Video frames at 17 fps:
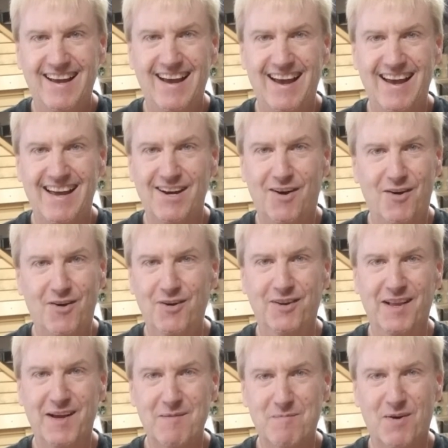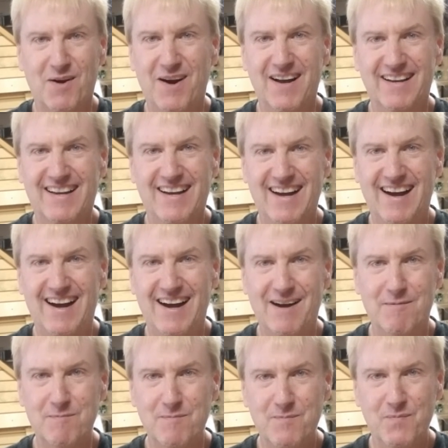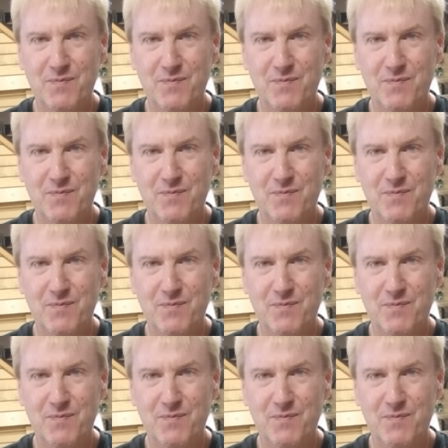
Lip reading: And only Broadcom